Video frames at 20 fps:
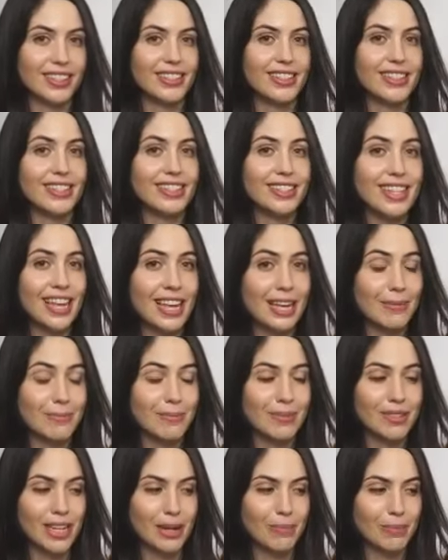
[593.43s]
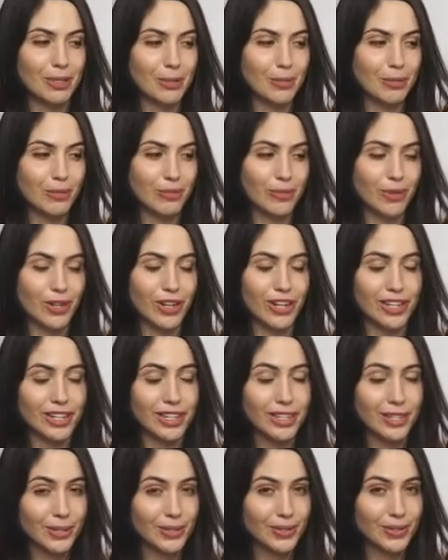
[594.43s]
It's the same steps as before. You
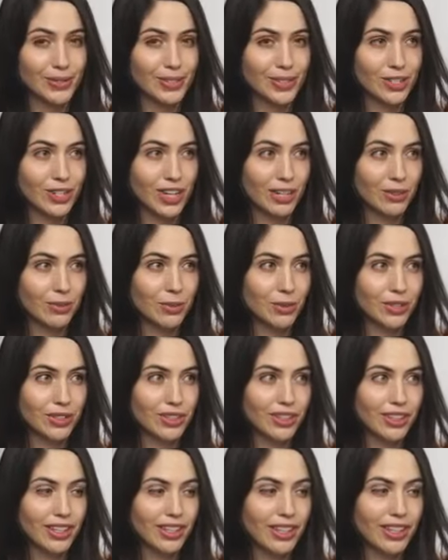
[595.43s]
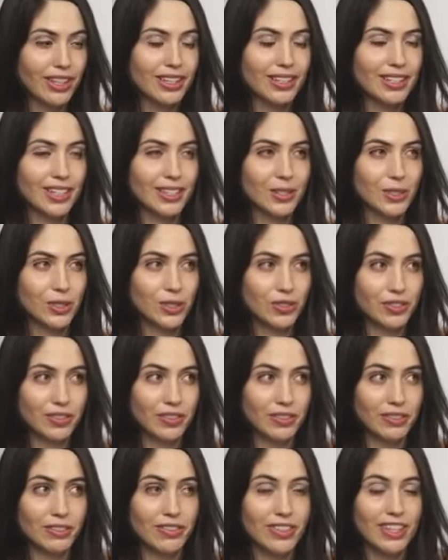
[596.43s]
use the chain rule, take the
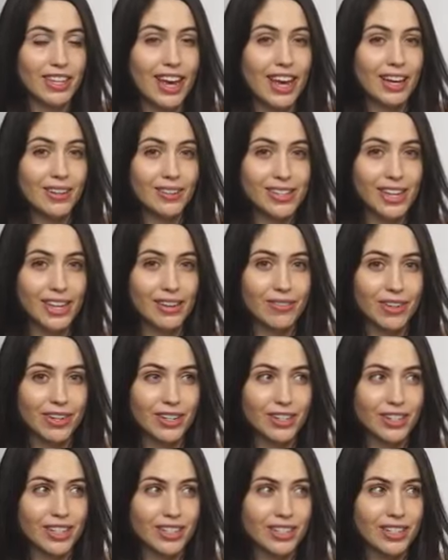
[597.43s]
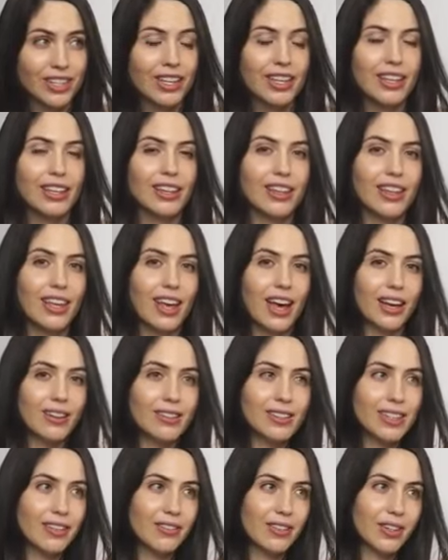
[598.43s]
derivative of the outside function. The
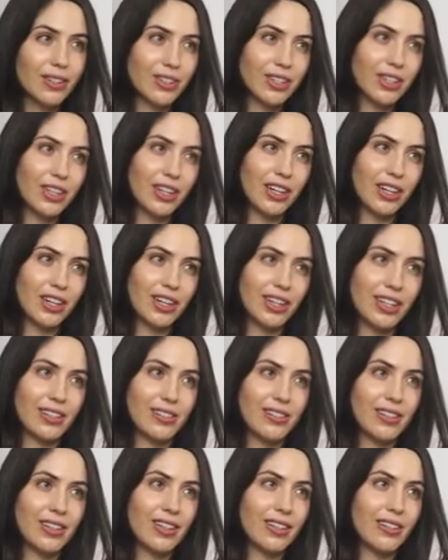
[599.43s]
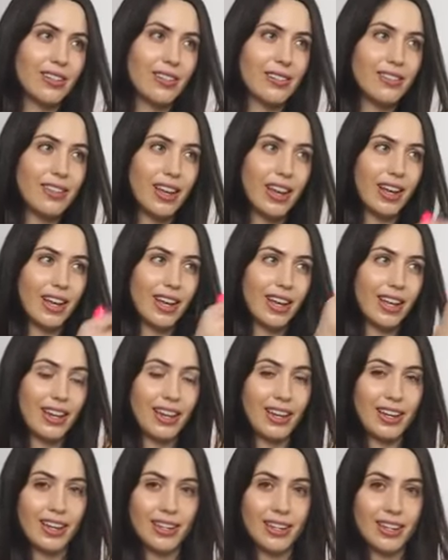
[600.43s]
outside function here is
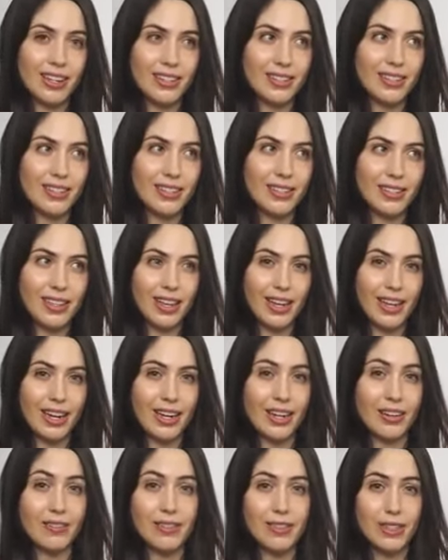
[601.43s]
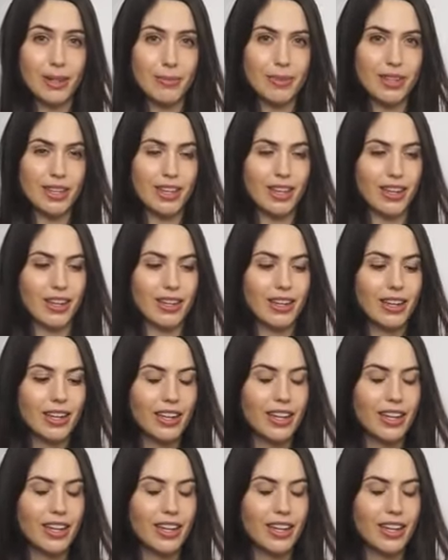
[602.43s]
sine. It's the sine of something.